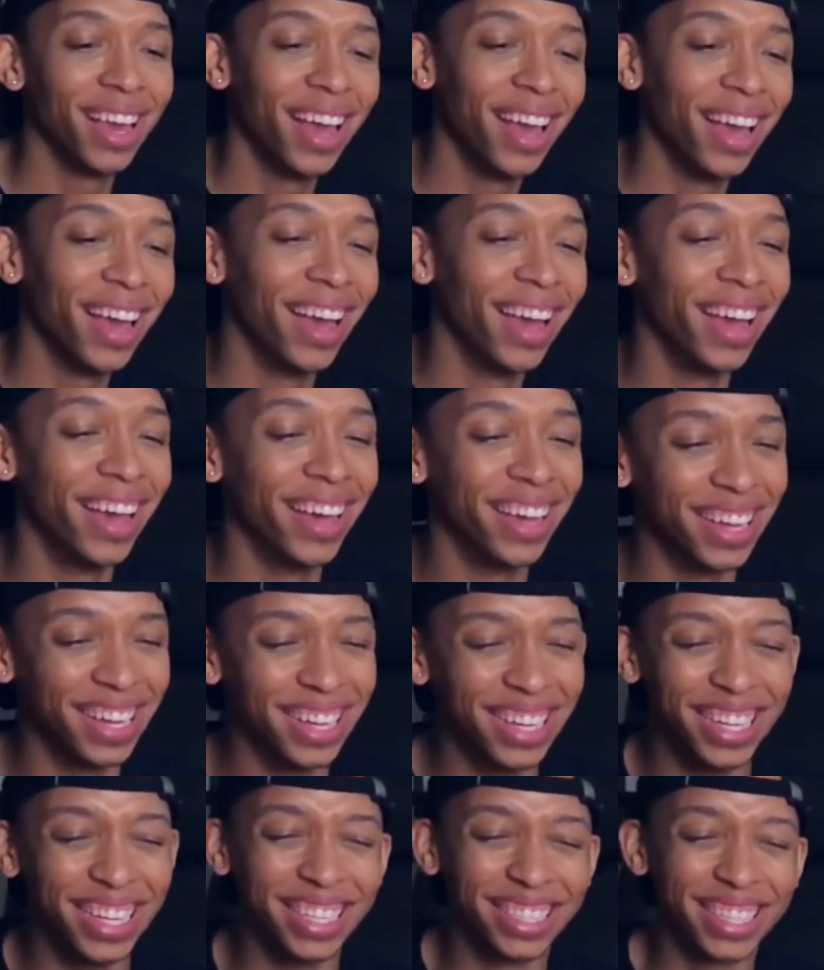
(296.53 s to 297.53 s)

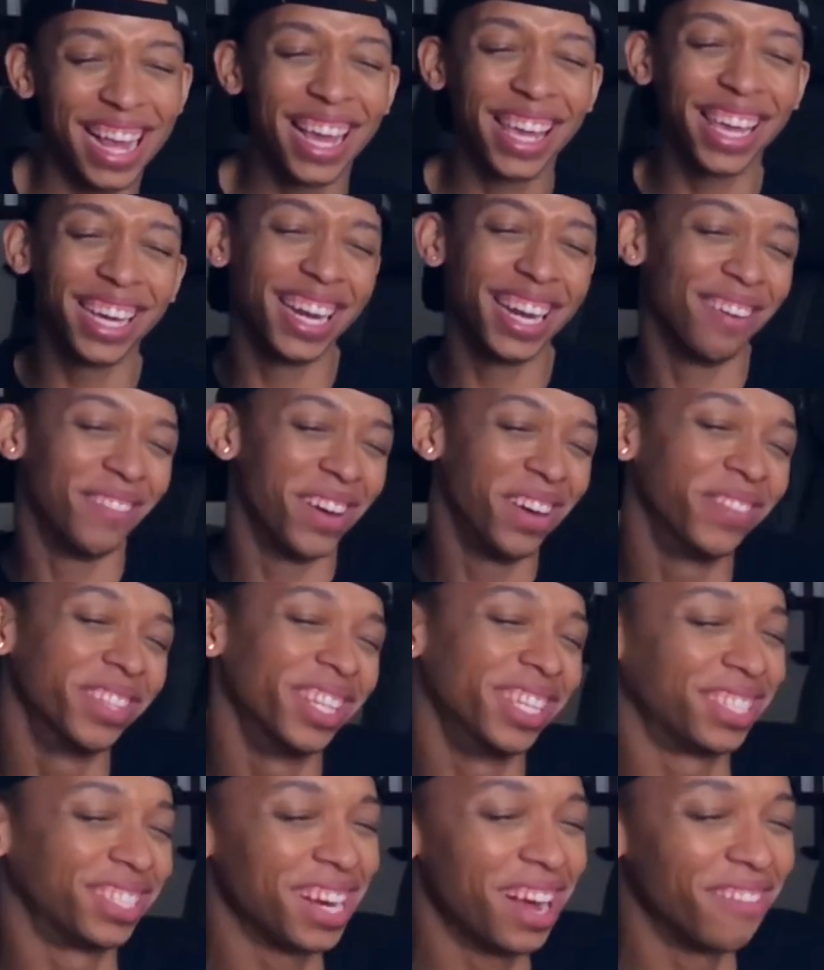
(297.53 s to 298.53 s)
Yes! I think I'm ready for
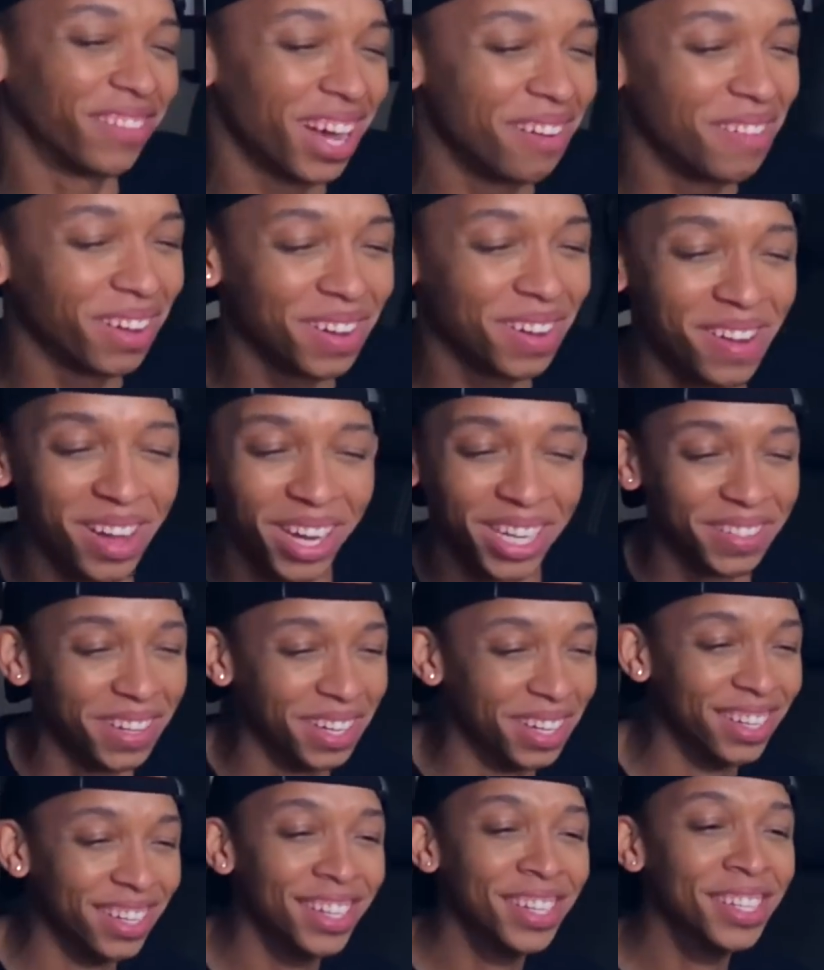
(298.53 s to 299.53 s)
this job. Come on, come on, come
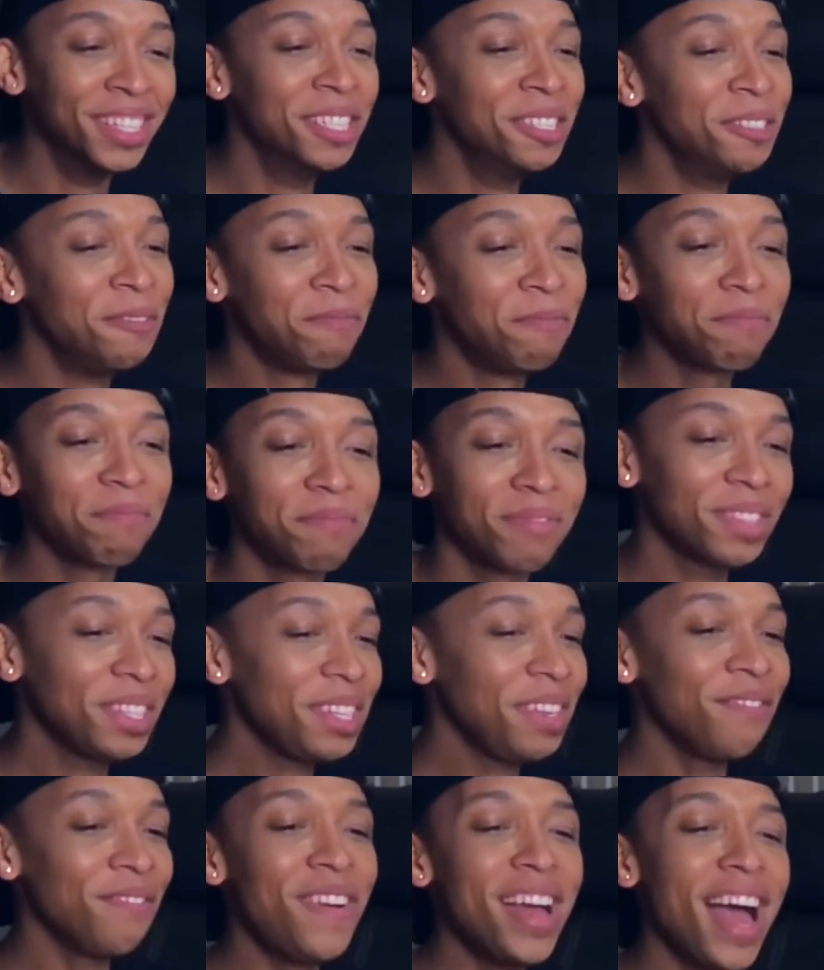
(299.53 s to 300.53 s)
on.
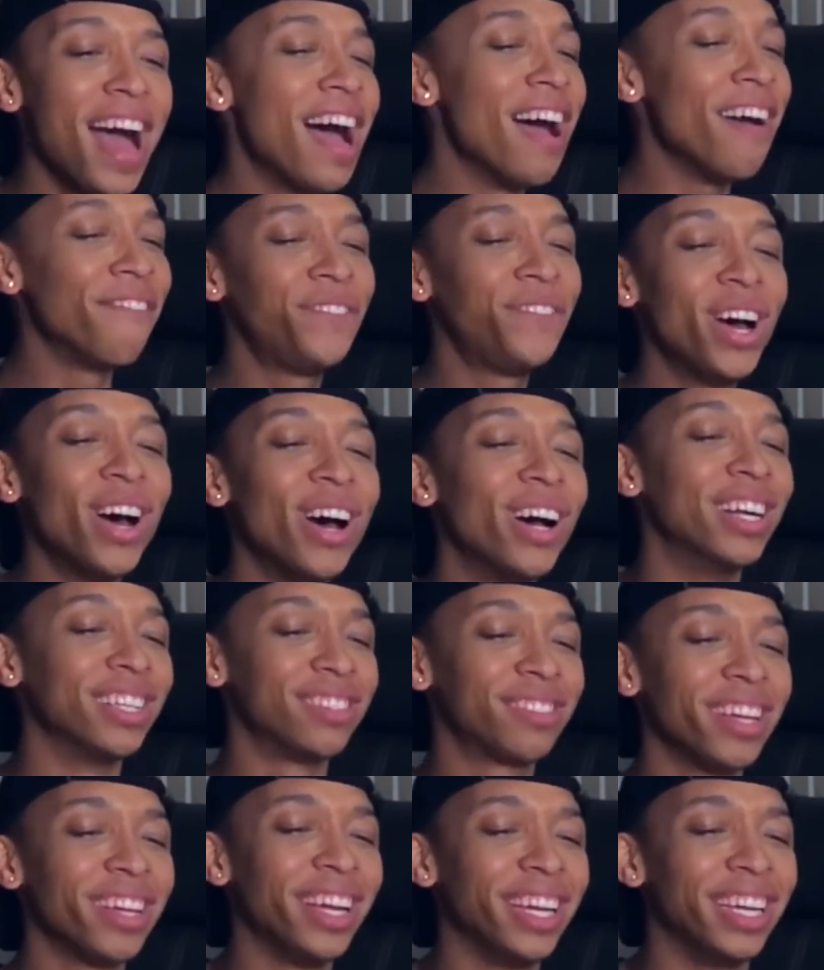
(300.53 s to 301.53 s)
5, 4,
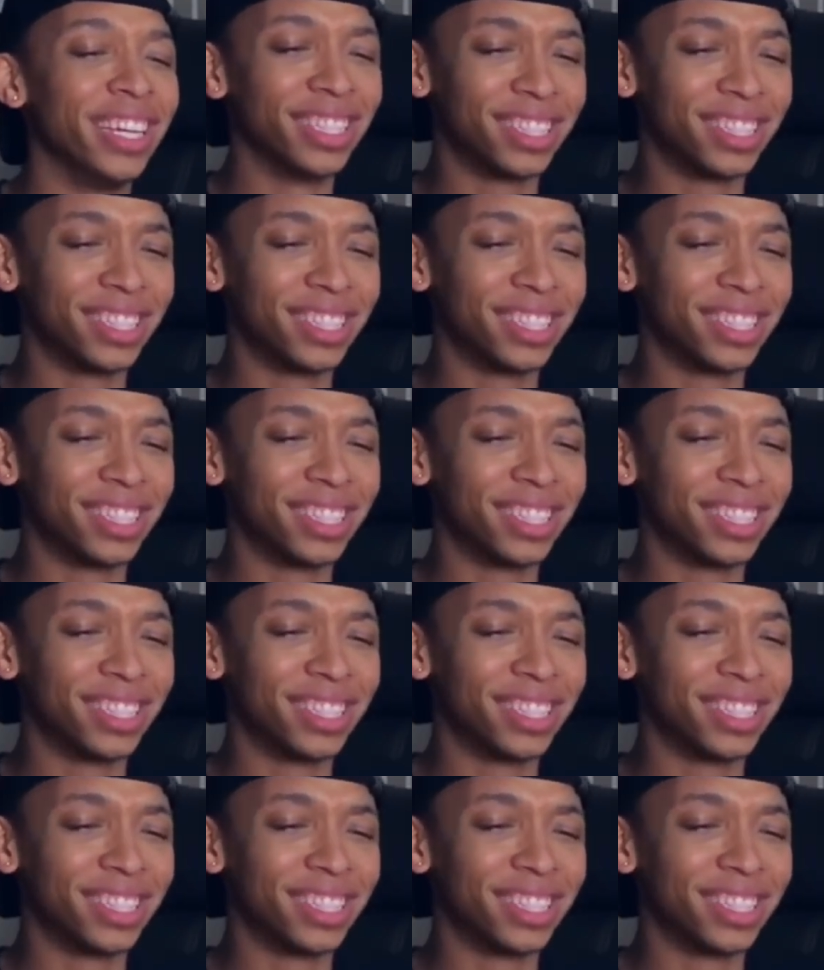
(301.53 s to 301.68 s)
3, 2.